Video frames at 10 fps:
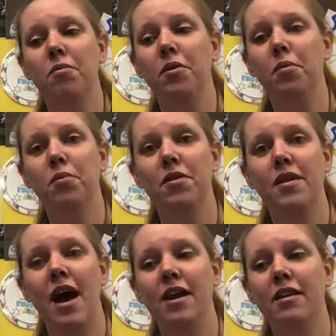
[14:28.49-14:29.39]
You'll put
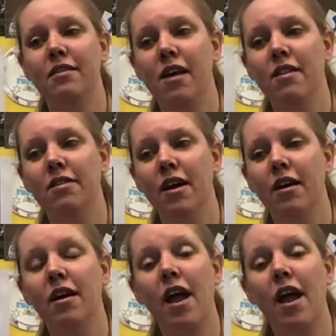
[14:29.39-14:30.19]
that inside there,